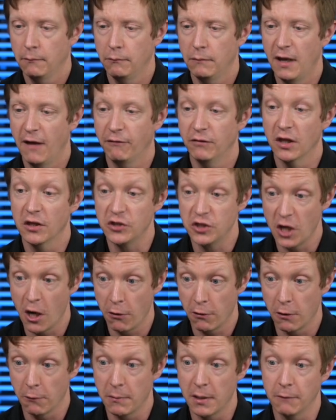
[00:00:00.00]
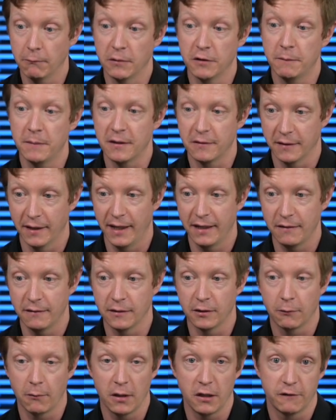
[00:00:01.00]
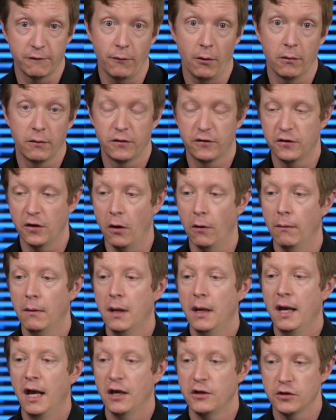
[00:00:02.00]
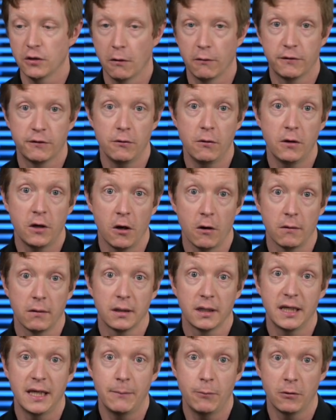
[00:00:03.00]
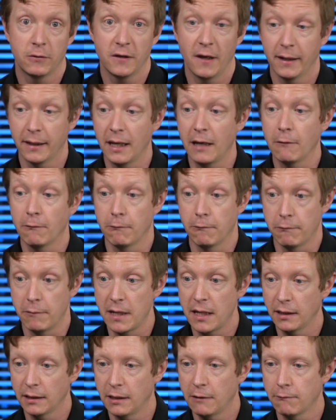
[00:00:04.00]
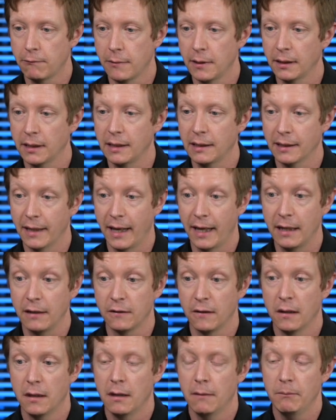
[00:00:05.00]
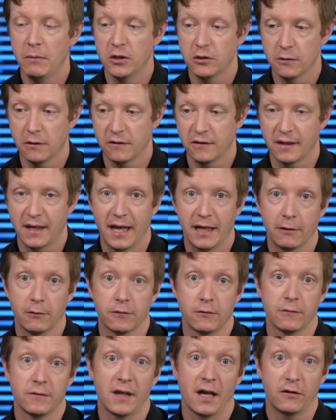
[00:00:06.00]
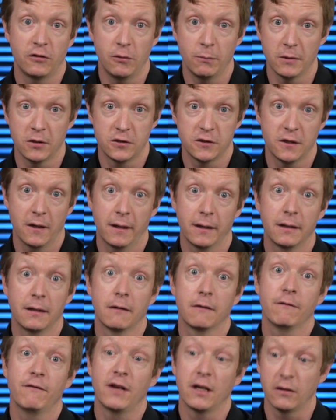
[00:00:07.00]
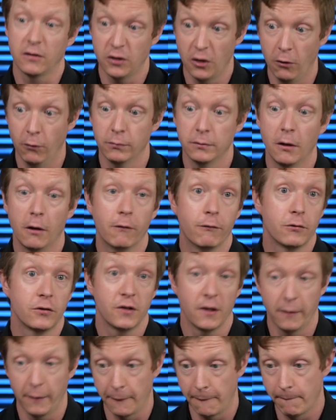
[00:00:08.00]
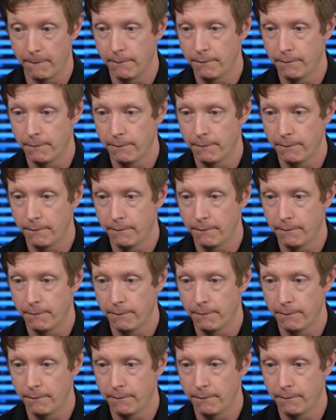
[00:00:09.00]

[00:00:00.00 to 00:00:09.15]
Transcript: we have leggero written, which means light and graceful. So as you go through here, keep your tonguing really, really light. Be sure the staccatos, there's not too much tongue, being tone over tongue.